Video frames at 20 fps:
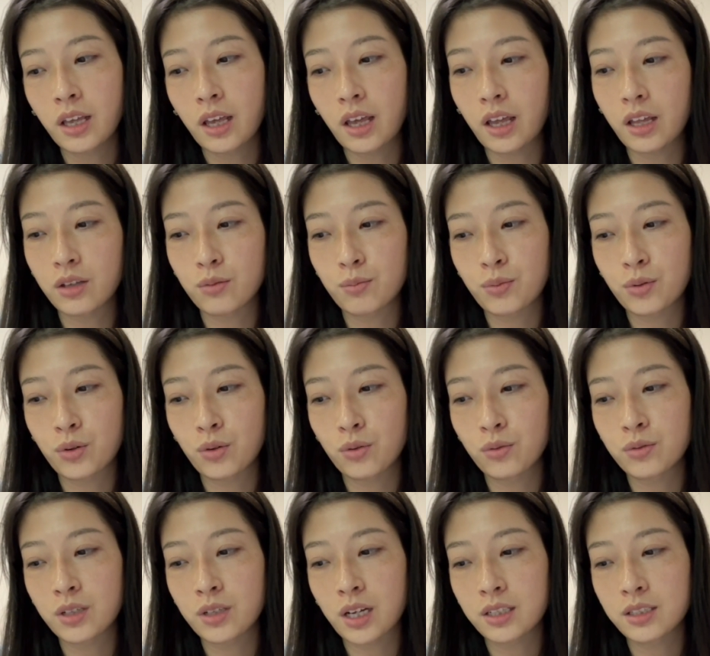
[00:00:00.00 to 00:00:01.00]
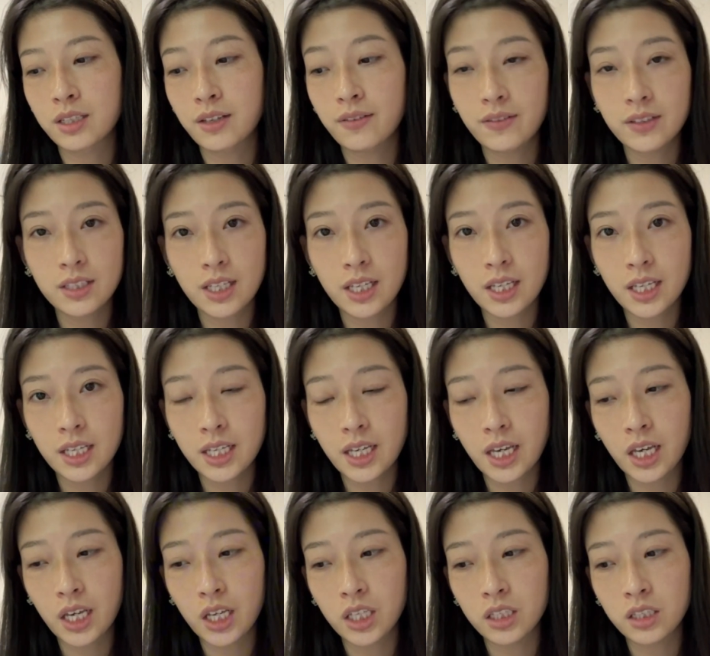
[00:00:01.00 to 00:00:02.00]
and productivity
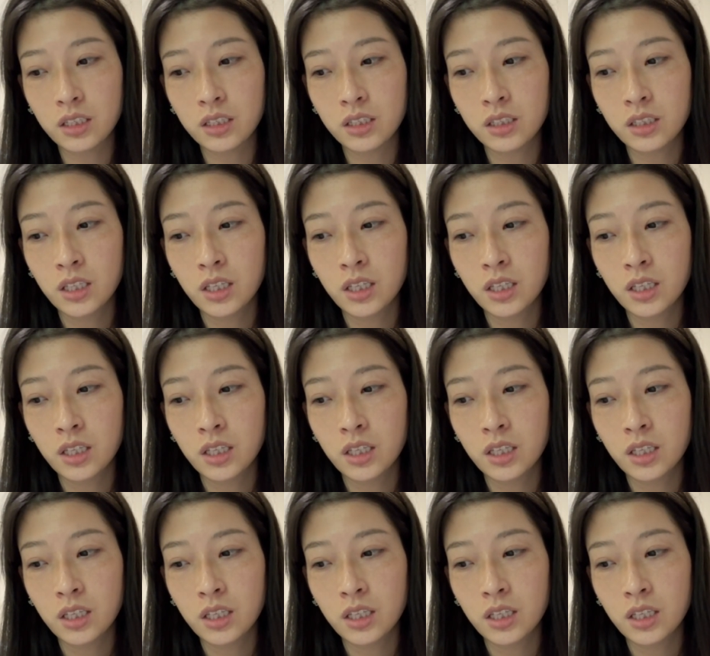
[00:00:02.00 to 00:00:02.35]
can